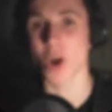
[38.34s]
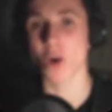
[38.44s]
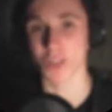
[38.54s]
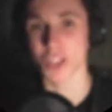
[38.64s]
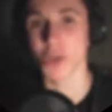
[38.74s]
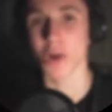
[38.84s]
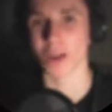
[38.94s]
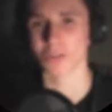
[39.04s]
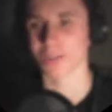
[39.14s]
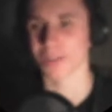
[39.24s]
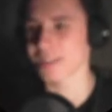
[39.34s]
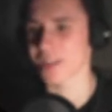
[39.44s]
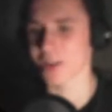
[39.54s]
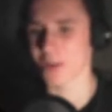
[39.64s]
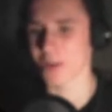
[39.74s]
over 200,
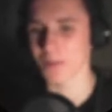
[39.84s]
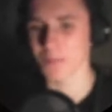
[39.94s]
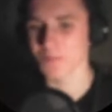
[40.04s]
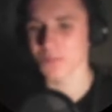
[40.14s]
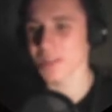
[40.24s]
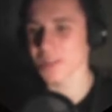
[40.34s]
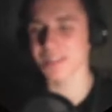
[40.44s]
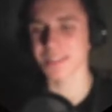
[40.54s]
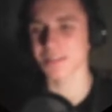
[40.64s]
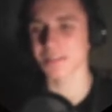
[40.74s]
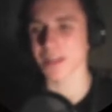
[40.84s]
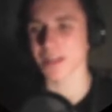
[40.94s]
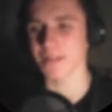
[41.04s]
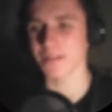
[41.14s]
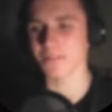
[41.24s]
so this has
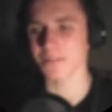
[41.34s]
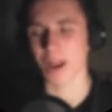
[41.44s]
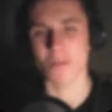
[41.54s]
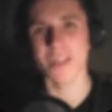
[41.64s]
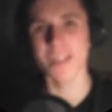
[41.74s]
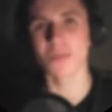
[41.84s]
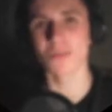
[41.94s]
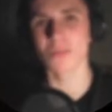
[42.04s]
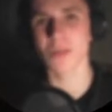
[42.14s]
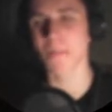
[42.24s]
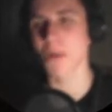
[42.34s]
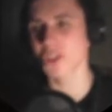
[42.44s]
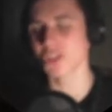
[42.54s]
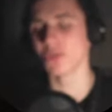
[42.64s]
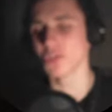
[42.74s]
been a real
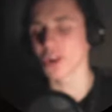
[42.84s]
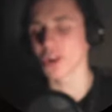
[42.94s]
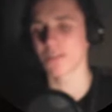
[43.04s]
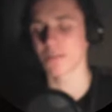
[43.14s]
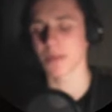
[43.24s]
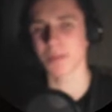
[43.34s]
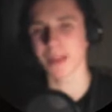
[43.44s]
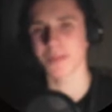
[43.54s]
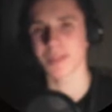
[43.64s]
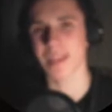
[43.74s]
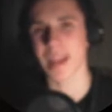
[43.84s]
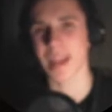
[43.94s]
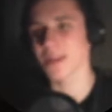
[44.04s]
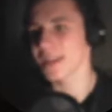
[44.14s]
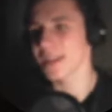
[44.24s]
emotional journey for me playing this
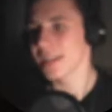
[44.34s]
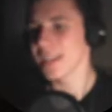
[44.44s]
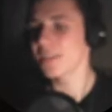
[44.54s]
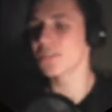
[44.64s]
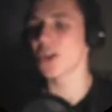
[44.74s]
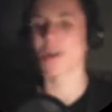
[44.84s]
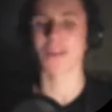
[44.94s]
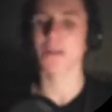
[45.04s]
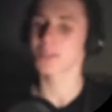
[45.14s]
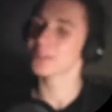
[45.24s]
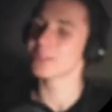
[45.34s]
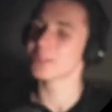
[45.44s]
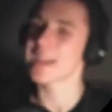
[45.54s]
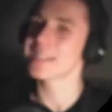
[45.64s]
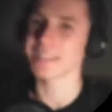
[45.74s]
game. Even though I've absolutely
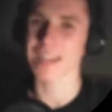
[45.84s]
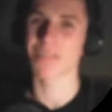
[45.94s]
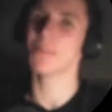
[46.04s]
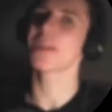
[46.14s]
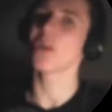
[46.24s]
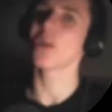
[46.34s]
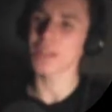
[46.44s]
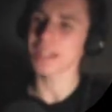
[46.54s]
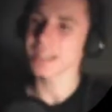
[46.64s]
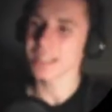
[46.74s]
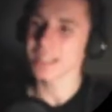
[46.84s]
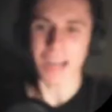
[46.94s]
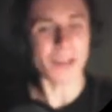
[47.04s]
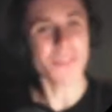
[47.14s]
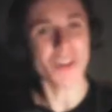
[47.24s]
hated every minute of it,
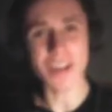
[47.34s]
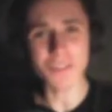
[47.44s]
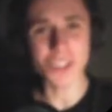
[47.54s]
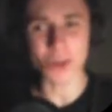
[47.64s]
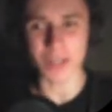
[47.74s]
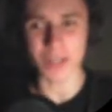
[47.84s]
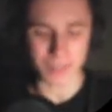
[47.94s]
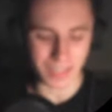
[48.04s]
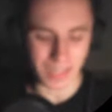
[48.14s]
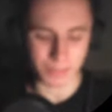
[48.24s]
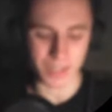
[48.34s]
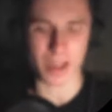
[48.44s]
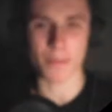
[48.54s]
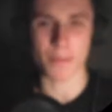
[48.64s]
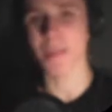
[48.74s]
I've kind of enjoyed it at the same
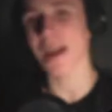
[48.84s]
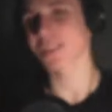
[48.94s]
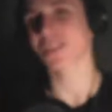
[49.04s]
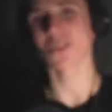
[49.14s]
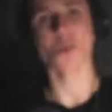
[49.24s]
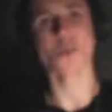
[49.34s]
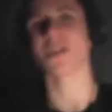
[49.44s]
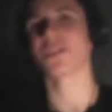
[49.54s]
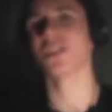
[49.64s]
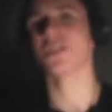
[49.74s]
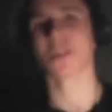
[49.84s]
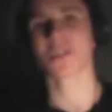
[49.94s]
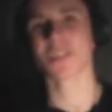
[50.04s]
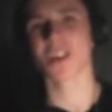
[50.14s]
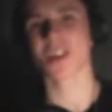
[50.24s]
time, and that's all down to you
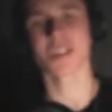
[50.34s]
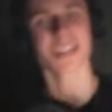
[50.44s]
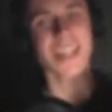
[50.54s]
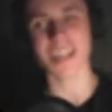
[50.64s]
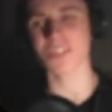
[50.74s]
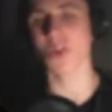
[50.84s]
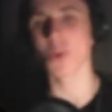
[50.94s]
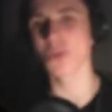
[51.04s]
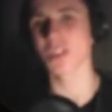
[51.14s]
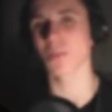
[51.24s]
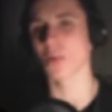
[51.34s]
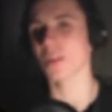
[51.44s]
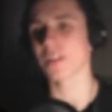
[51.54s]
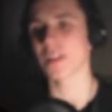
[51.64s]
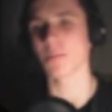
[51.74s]
bros, so just thanks for all the support
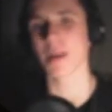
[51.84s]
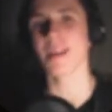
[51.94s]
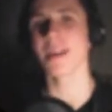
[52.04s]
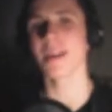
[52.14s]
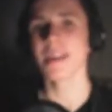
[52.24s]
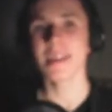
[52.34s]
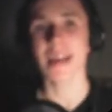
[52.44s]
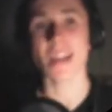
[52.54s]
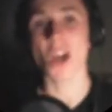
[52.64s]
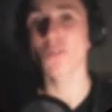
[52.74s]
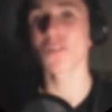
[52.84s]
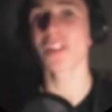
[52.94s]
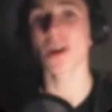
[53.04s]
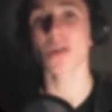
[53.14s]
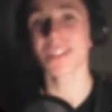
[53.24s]
you give me, and hopefully
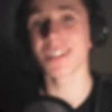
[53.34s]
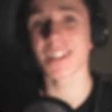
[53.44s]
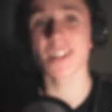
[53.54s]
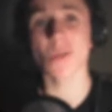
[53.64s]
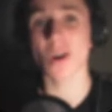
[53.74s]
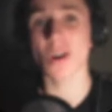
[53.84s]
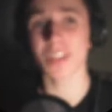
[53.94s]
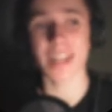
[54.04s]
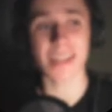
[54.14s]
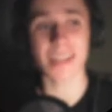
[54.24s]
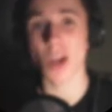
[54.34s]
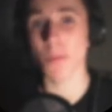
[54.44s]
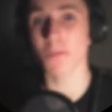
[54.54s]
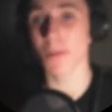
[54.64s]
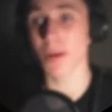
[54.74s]
that'll continue over the next
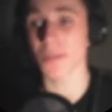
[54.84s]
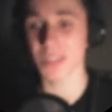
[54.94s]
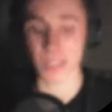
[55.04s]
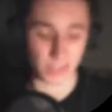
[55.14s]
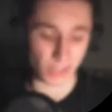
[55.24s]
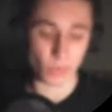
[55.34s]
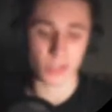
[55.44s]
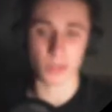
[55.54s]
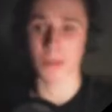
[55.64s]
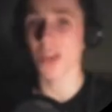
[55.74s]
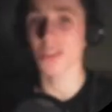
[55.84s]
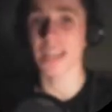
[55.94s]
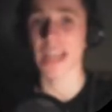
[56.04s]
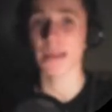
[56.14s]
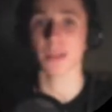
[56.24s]
couple of months as I go into play other
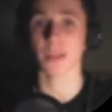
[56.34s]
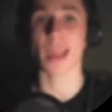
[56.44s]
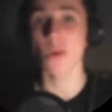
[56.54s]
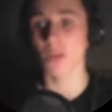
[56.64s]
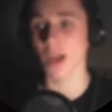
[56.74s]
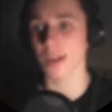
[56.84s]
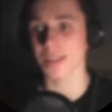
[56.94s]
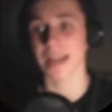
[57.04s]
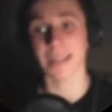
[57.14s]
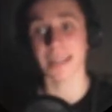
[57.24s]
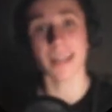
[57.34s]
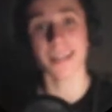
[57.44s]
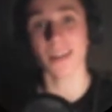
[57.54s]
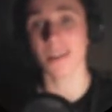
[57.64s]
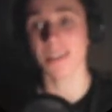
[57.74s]
games like Outlast and
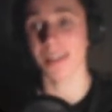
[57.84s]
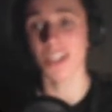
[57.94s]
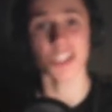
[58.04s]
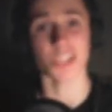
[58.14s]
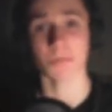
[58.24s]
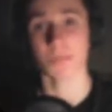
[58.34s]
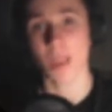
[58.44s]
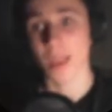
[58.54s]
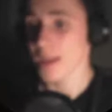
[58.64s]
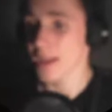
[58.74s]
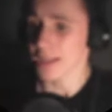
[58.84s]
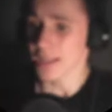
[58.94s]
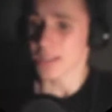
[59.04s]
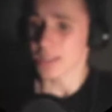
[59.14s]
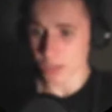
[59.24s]
Alien Isolation.
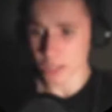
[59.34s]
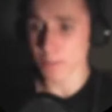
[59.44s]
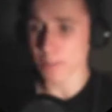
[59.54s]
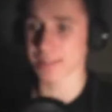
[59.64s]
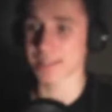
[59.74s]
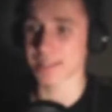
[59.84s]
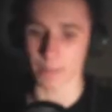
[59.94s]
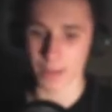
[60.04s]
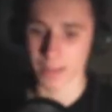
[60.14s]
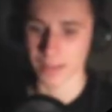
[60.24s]
So let's play this game.